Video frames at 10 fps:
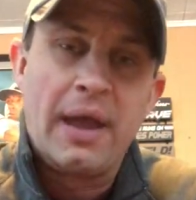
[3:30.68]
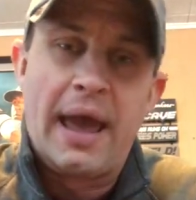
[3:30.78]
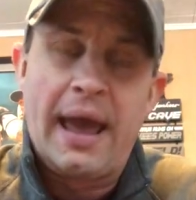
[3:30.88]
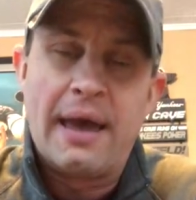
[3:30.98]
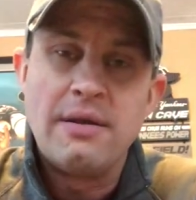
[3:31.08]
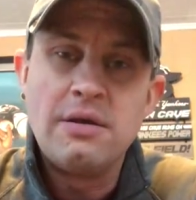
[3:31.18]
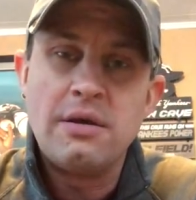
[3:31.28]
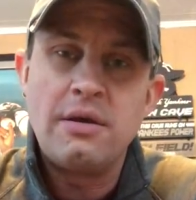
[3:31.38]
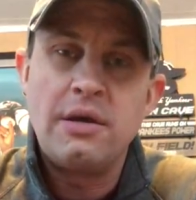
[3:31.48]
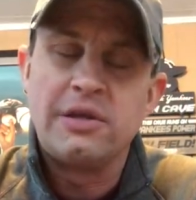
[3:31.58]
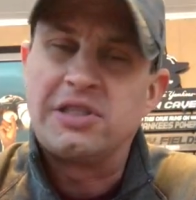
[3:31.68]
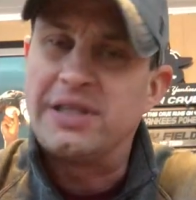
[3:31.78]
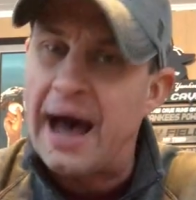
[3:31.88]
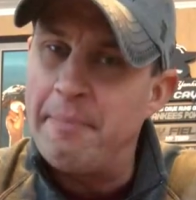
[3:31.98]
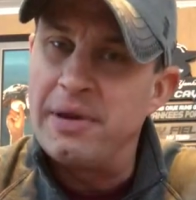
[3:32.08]
And you
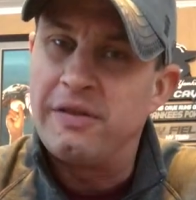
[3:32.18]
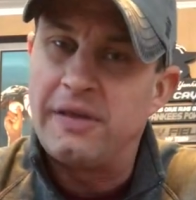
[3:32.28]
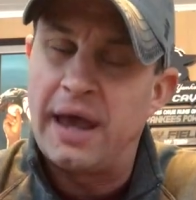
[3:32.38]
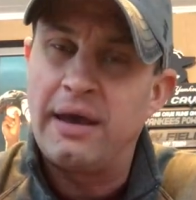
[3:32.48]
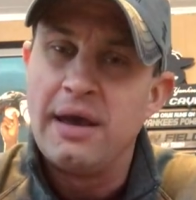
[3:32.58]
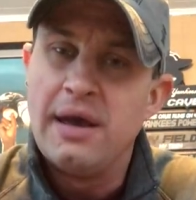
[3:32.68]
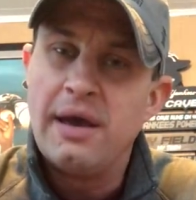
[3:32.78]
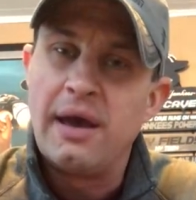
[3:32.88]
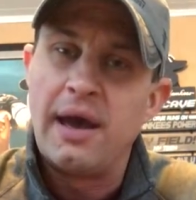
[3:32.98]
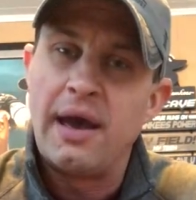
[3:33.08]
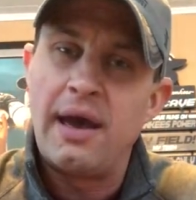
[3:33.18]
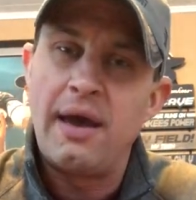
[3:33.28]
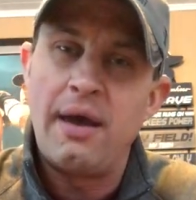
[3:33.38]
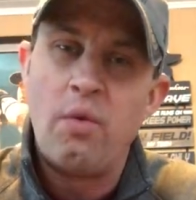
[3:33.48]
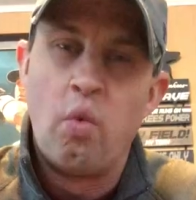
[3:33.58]
stop and think
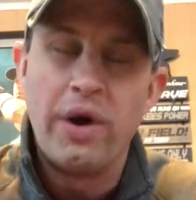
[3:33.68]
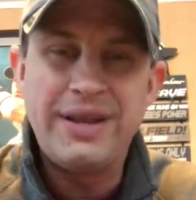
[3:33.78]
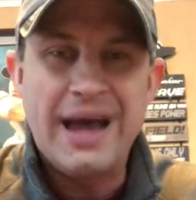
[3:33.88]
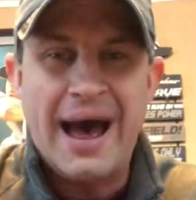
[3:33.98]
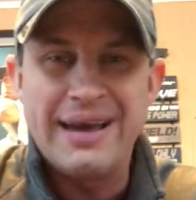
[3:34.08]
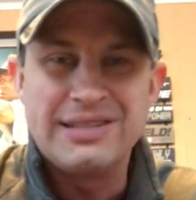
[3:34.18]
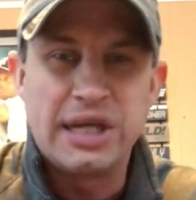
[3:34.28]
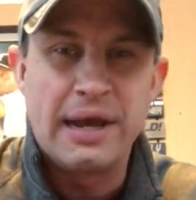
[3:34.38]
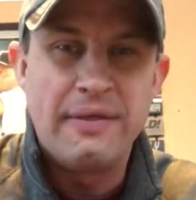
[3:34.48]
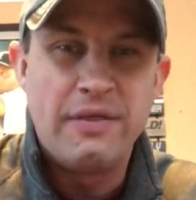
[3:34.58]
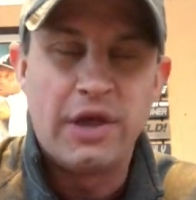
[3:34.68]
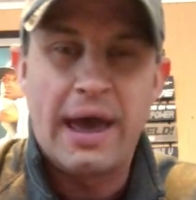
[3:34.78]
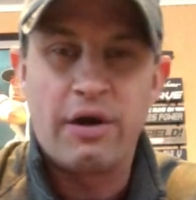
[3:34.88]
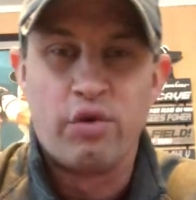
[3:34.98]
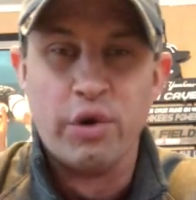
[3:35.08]
what guys in
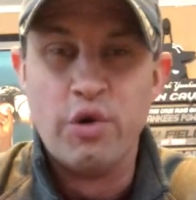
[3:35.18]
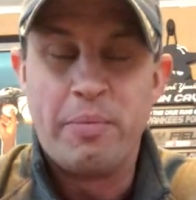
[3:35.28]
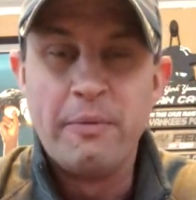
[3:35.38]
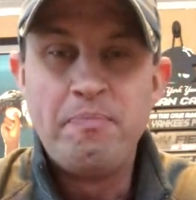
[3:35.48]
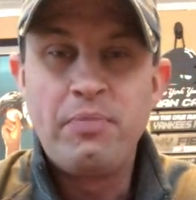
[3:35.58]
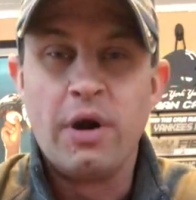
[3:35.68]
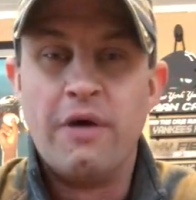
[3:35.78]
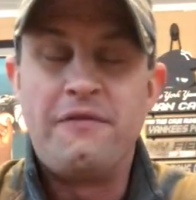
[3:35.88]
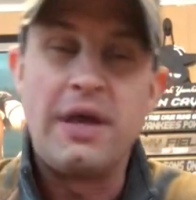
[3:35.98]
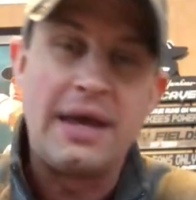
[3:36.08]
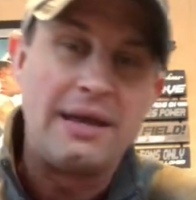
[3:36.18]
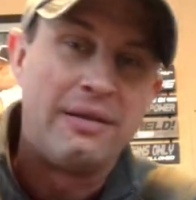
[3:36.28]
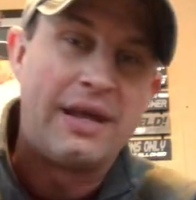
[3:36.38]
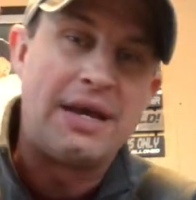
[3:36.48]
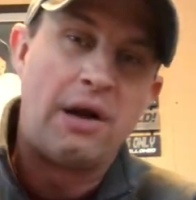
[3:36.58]
that group of the
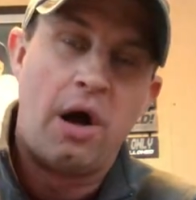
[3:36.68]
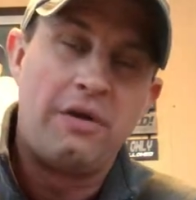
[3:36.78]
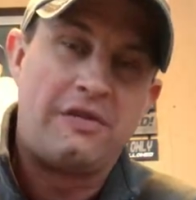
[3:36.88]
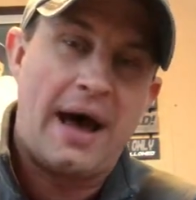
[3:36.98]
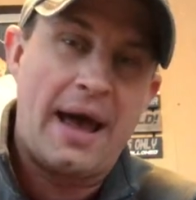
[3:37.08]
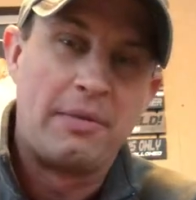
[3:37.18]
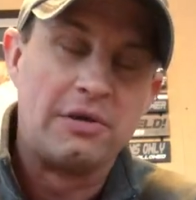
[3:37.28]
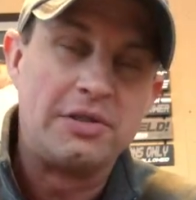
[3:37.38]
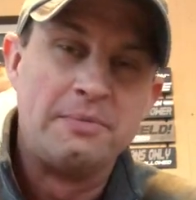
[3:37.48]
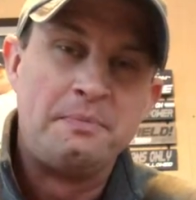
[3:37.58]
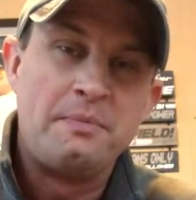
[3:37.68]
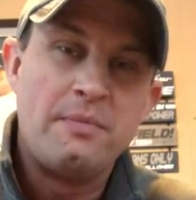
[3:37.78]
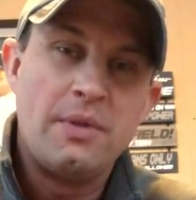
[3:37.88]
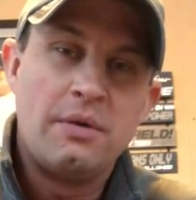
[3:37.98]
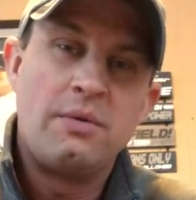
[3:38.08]
elite all timers,
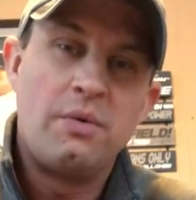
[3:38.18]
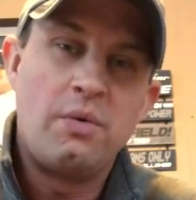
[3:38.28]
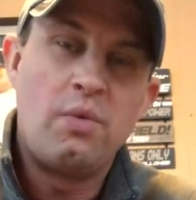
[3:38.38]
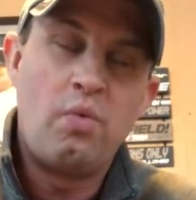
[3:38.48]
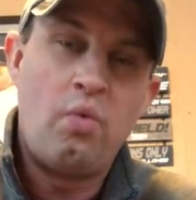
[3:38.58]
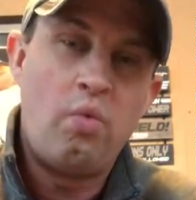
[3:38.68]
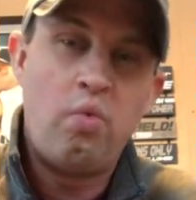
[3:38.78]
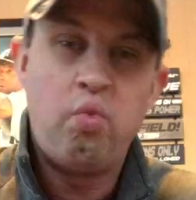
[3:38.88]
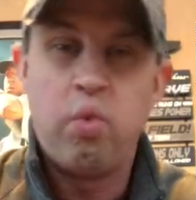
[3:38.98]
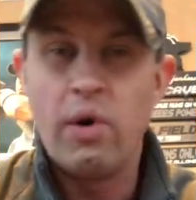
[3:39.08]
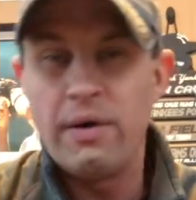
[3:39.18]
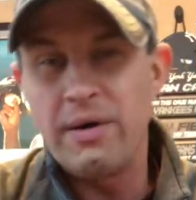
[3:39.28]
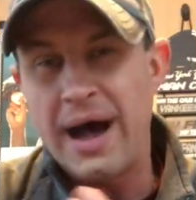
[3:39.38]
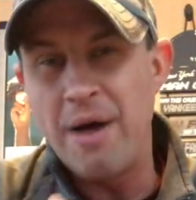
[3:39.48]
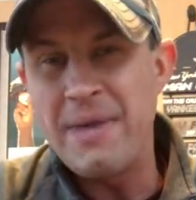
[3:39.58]

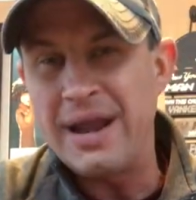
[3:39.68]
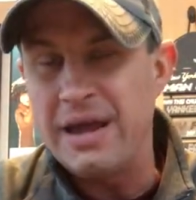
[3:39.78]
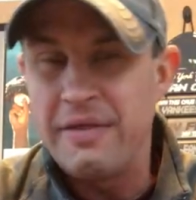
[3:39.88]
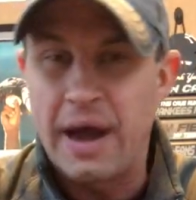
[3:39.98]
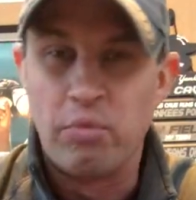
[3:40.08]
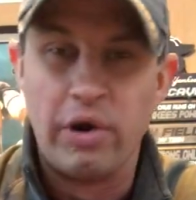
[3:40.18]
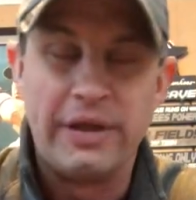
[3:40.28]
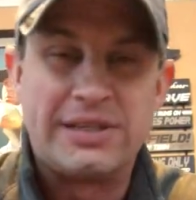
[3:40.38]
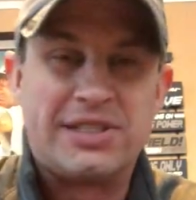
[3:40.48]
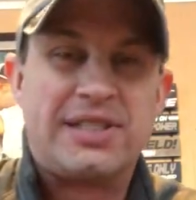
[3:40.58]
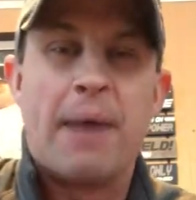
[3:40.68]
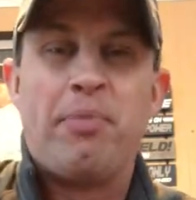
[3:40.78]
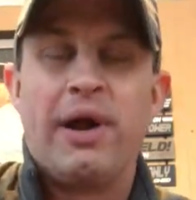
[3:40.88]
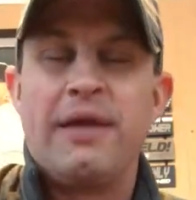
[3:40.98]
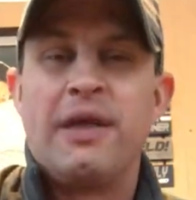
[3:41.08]
how many of them really
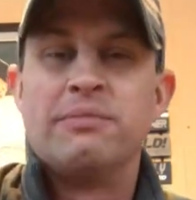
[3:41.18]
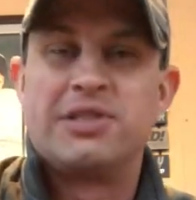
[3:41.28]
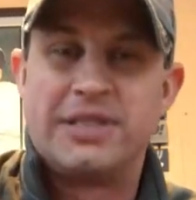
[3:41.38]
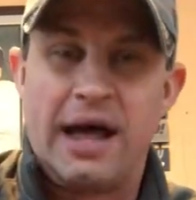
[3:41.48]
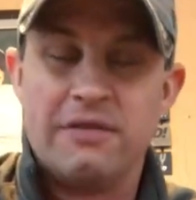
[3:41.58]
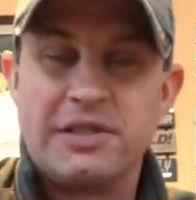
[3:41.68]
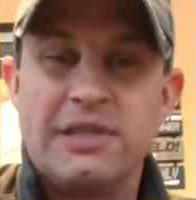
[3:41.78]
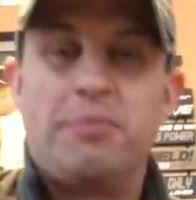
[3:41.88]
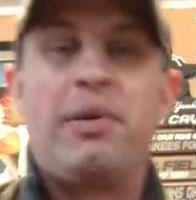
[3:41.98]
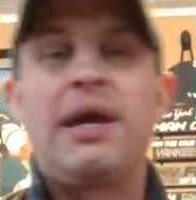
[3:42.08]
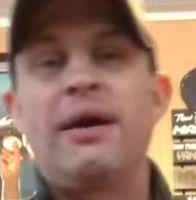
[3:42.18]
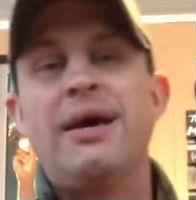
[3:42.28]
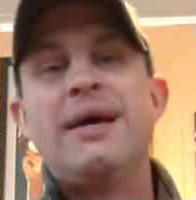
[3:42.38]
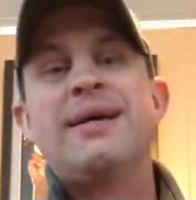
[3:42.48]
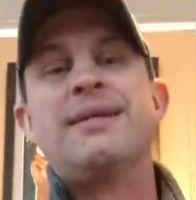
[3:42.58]
separated themselves as
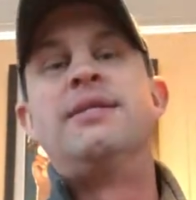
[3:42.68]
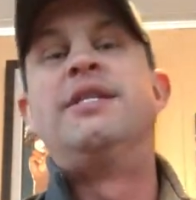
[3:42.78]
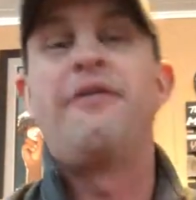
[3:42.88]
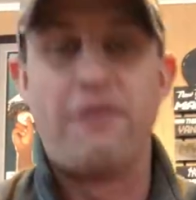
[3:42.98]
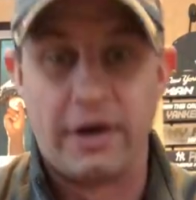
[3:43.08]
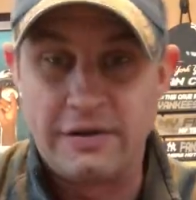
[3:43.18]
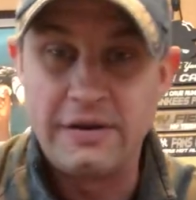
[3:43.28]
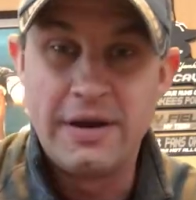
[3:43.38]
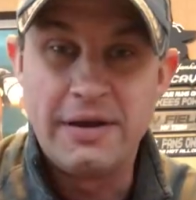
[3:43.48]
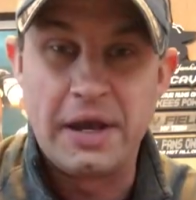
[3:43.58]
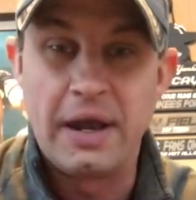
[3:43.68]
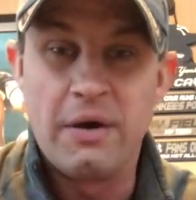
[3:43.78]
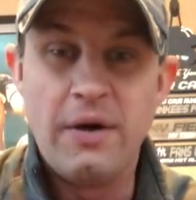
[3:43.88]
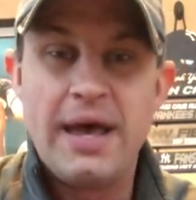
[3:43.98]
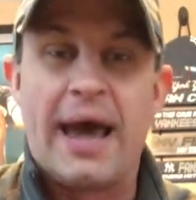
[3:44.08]
being different, you
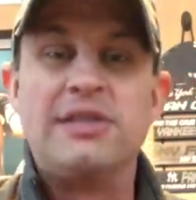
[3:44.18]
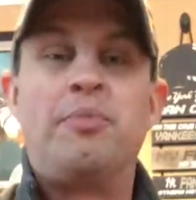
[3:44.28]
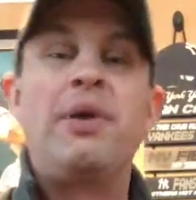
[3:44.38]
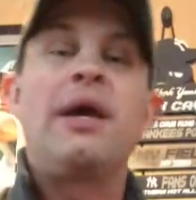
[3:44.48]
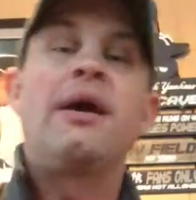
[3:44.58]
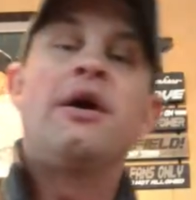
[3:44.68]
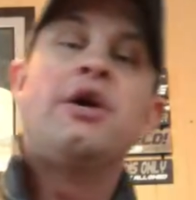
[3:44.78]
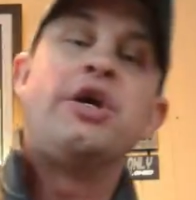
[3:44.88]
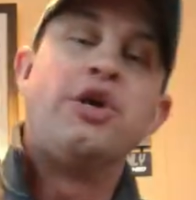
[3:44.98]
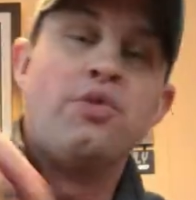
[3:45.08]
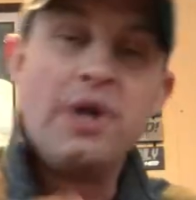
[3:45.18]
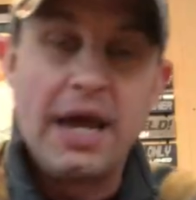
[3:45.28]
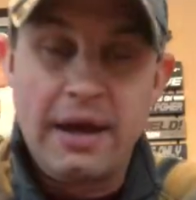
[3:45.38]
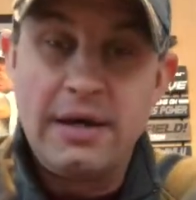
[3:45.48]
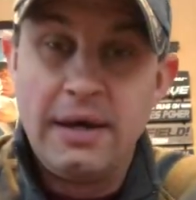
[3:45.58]
know, as being
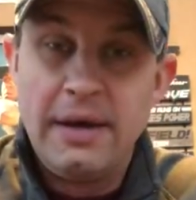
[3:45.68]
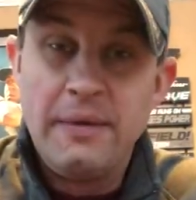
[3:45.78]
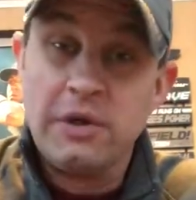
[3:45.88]
unique?